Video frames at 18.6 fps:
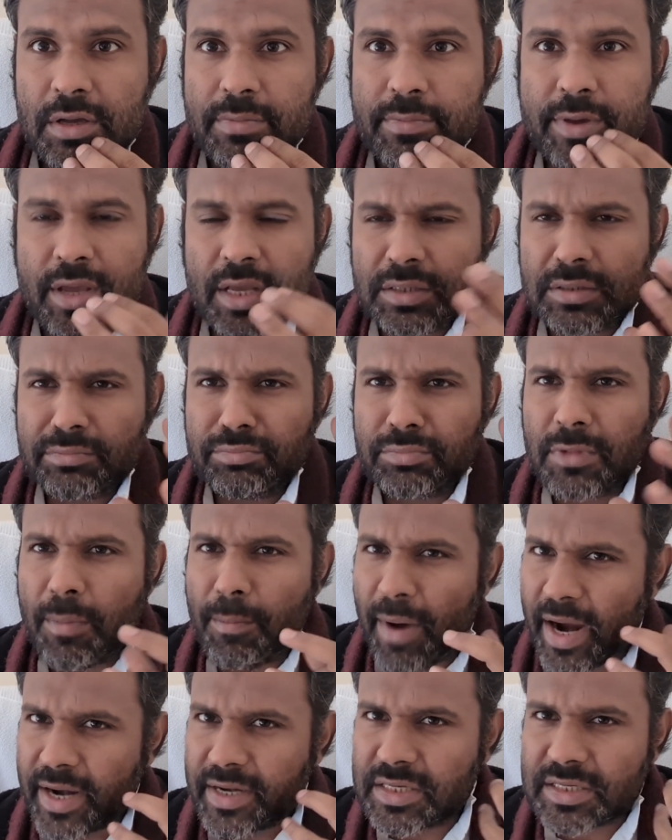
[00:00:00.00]
Because the
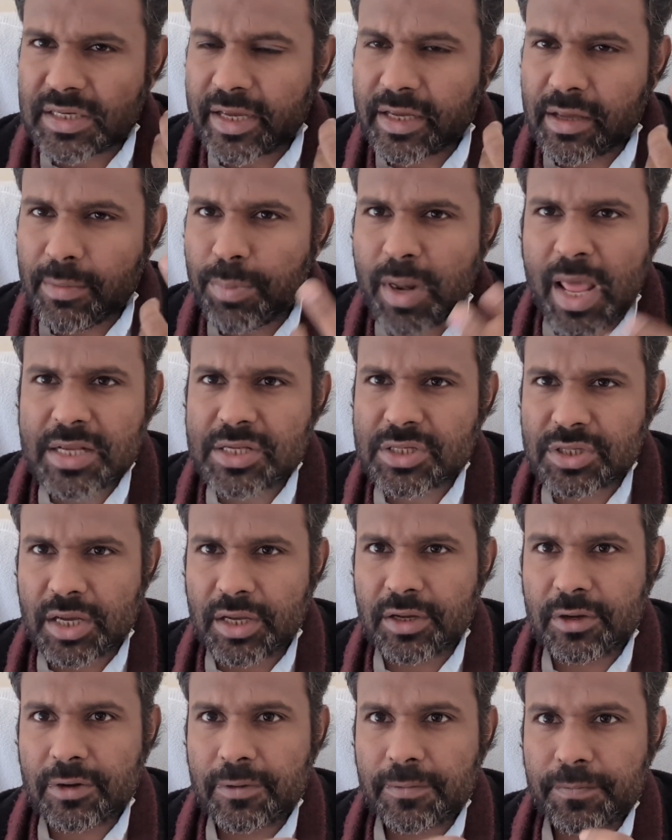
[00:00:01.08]
mind is like a plastic.
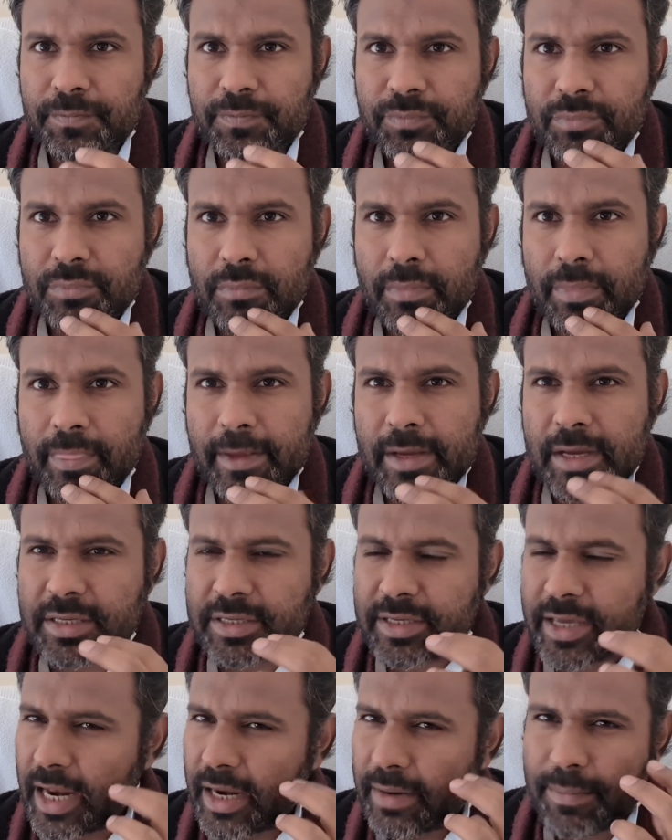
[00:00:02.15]
It
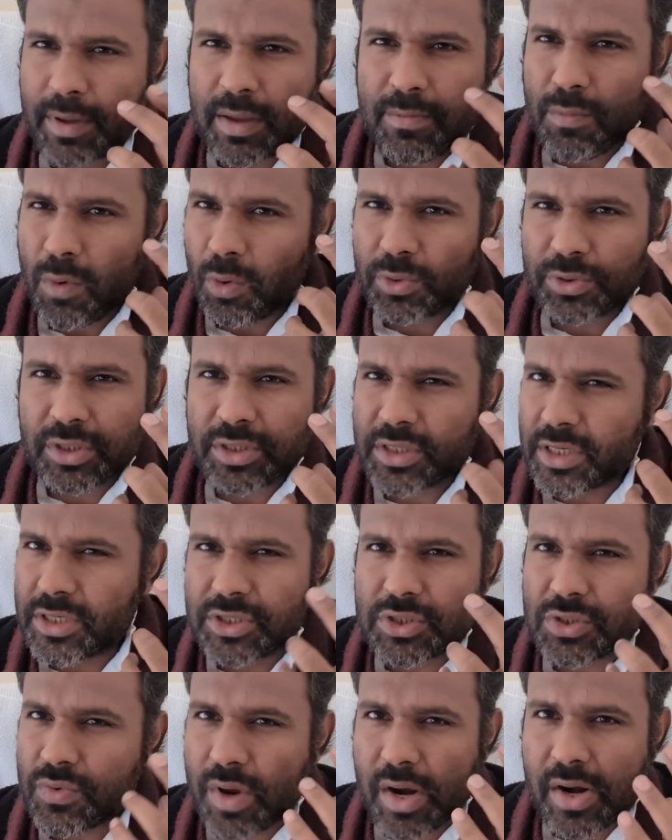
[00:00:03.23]
can be molded
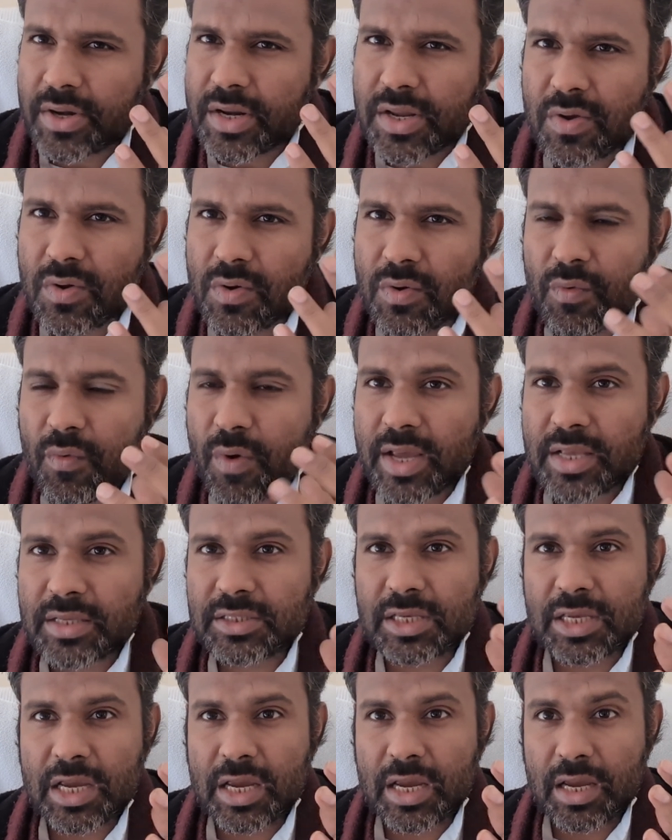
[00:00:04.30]
into any way
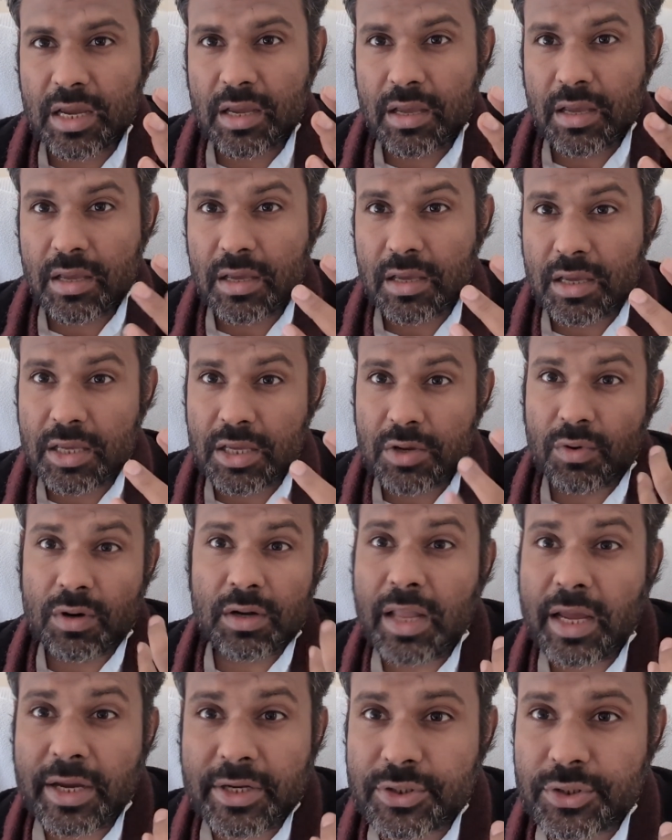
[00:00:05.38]
you would
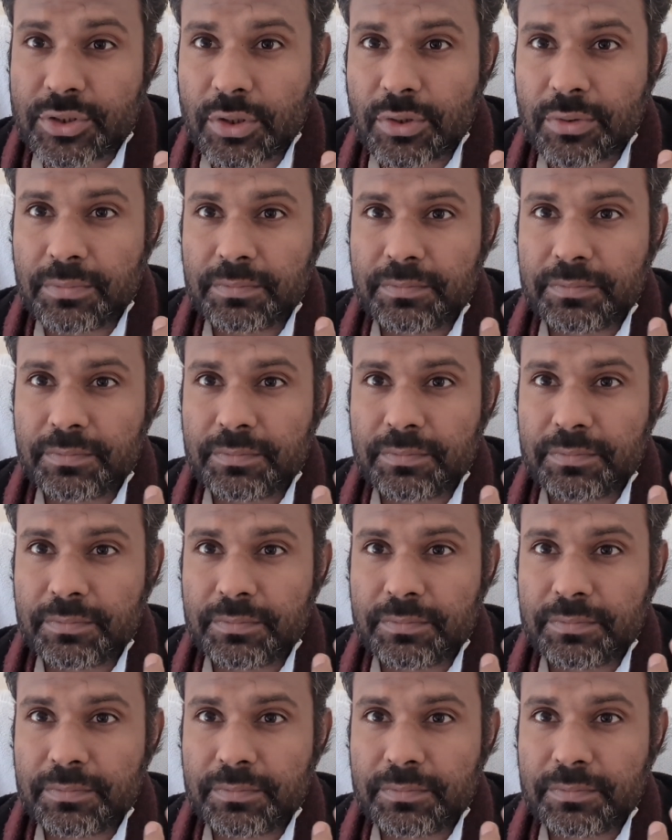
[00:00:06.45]
like to.